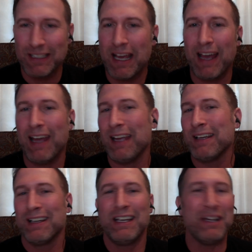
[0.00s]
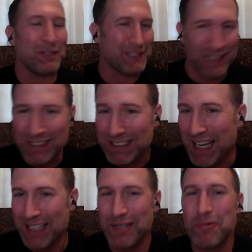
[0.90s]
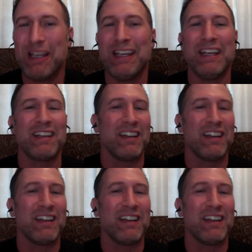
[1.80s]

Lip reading: day, you know, 6 days a week,